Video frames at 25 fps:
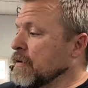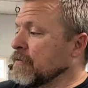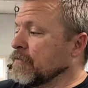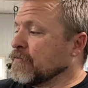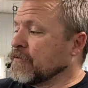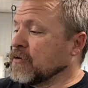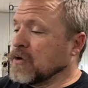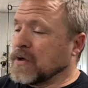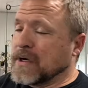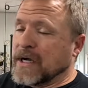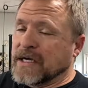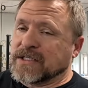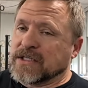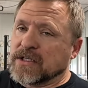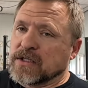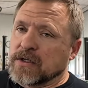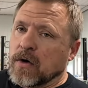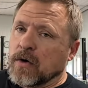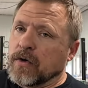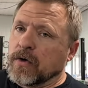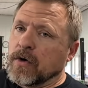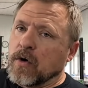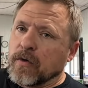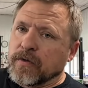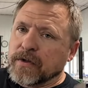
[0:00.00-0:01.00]
For you guys that
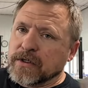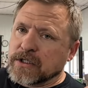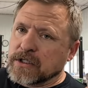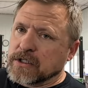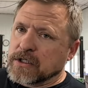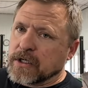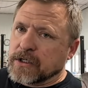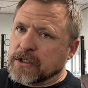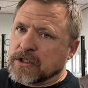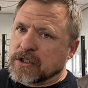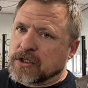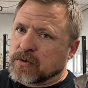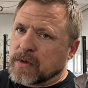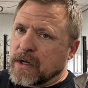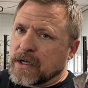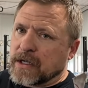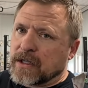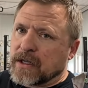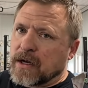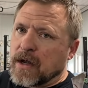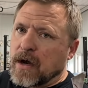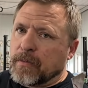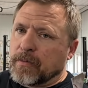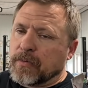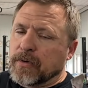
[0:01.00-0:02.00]
don't know, this is gonna
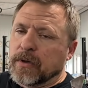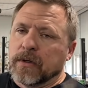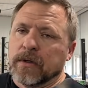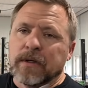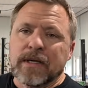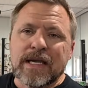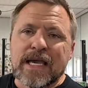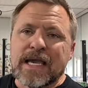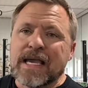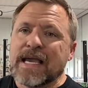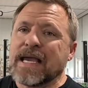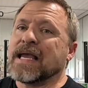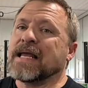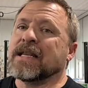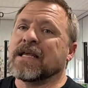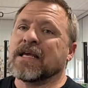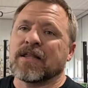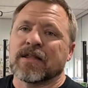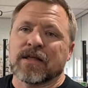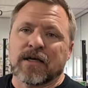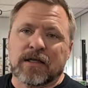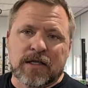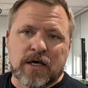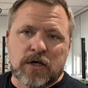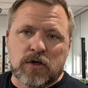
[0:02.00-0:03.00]
strengthen up
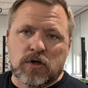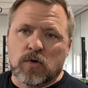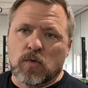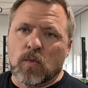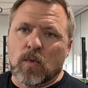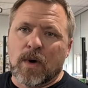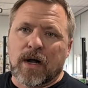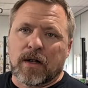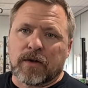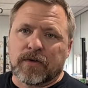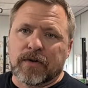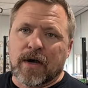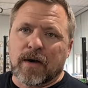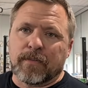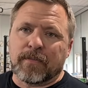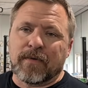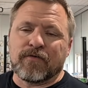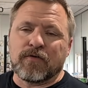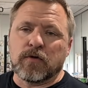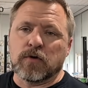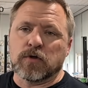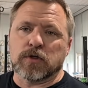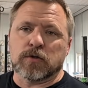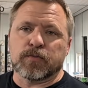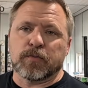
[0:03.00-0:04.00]
anything that you weld up.
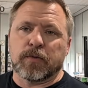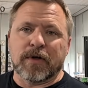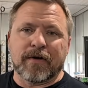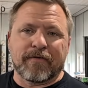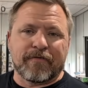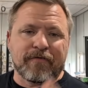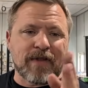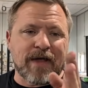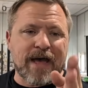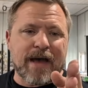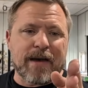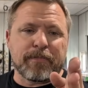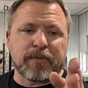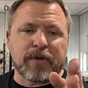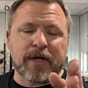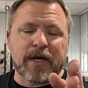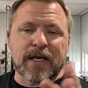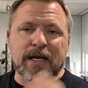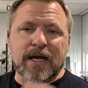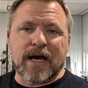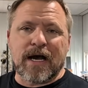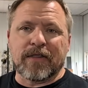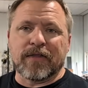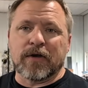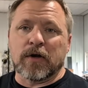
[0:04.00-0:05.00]
If you just put a flat
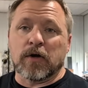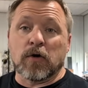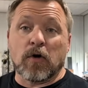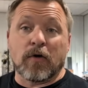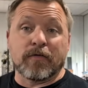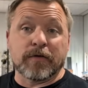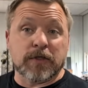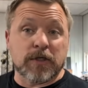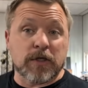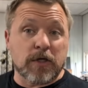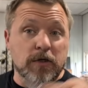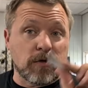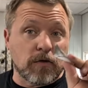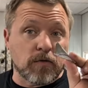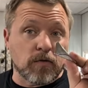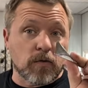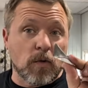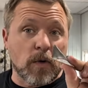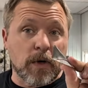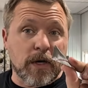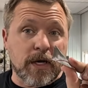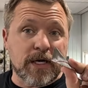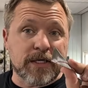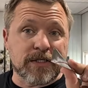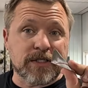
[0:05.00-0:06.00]
plate on there and all of a sudden you throw
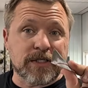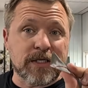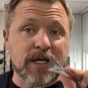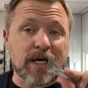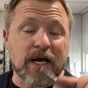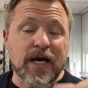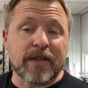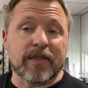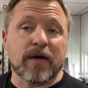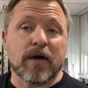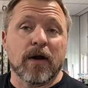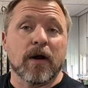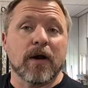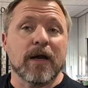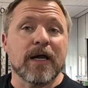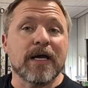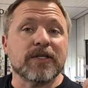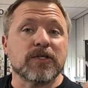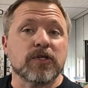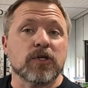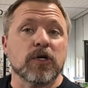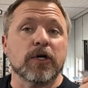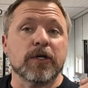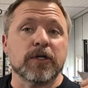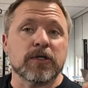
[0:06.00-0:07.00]
a gusset on there,
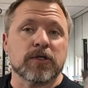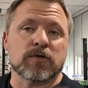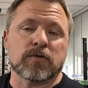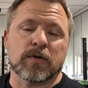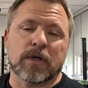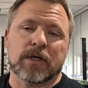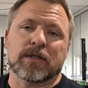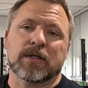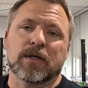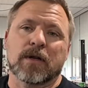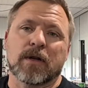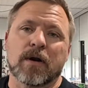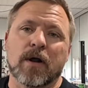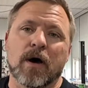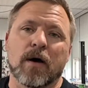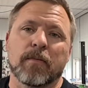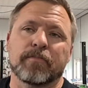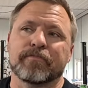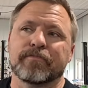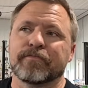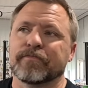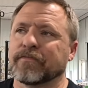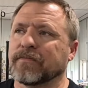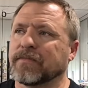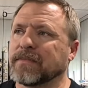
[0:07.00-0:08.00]
it's gonna strengthen it
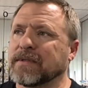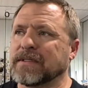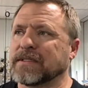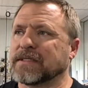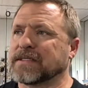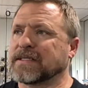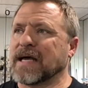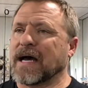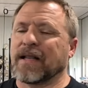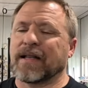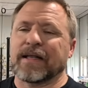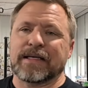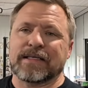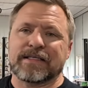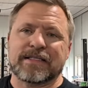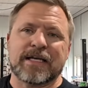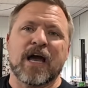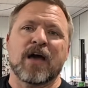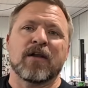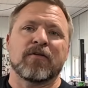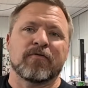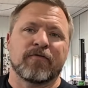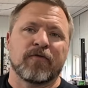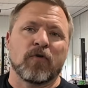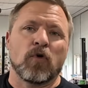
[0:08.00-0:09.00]
up. It's not like
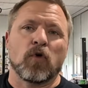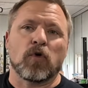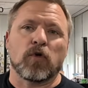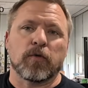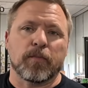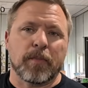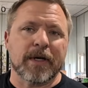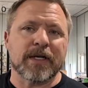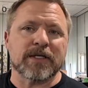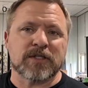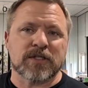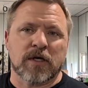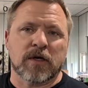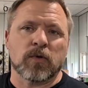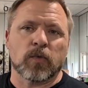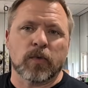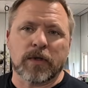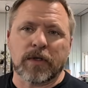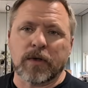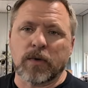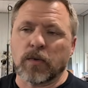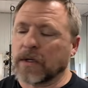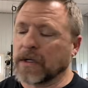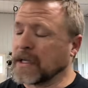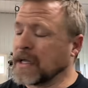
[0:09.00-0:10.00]
tenfold, but it's gonna
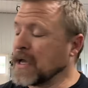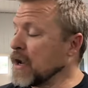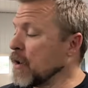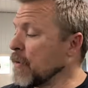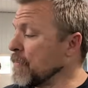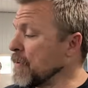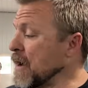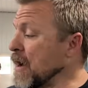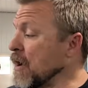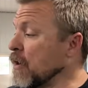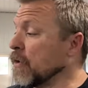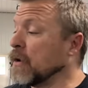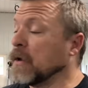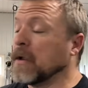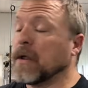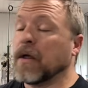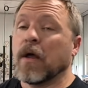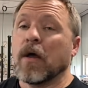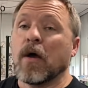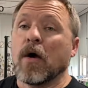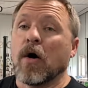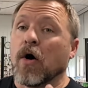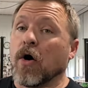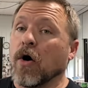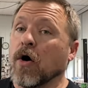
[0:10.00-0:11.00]
really, really help out.
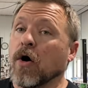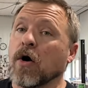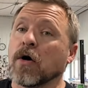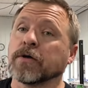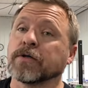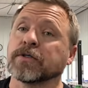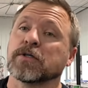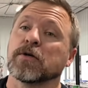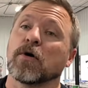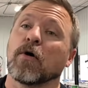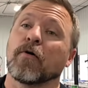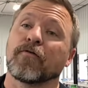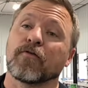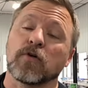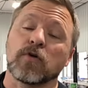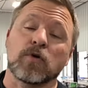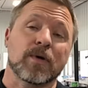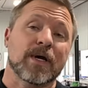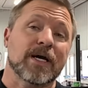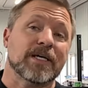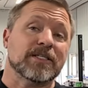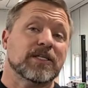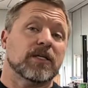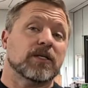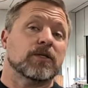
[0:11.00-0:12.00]
Also, for you
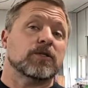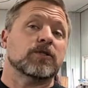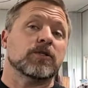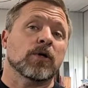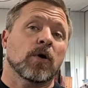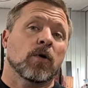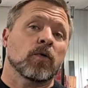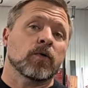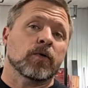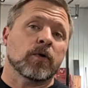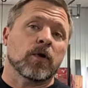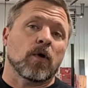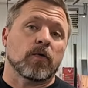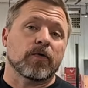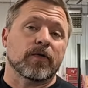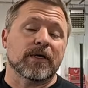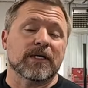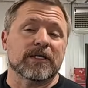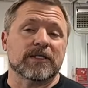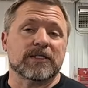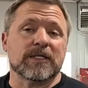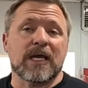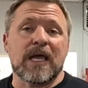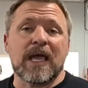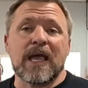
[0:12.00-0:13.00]
guys that don't know
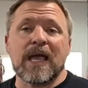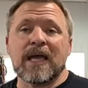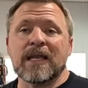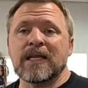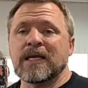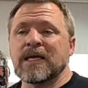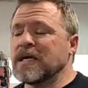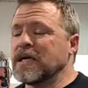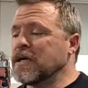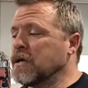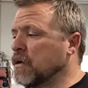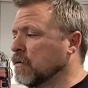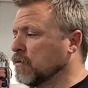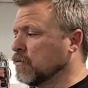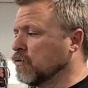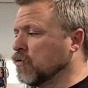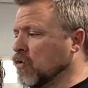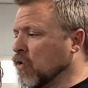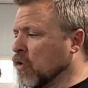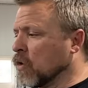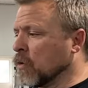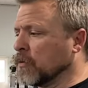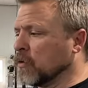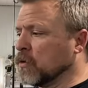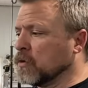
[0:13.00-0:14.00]
this, any
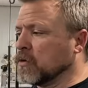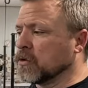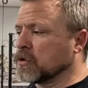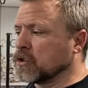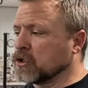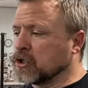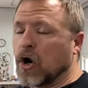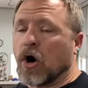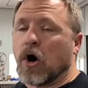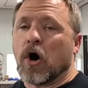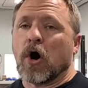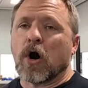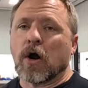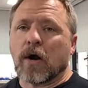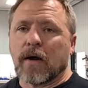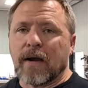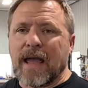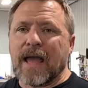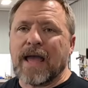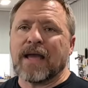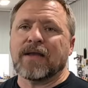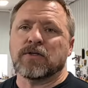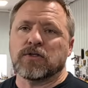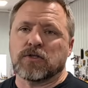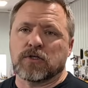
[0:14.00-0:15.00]
normal car
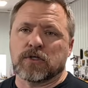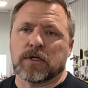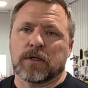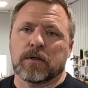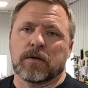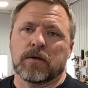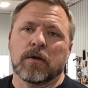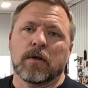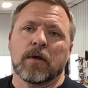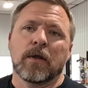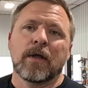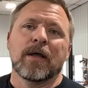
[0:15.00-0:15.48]
engine,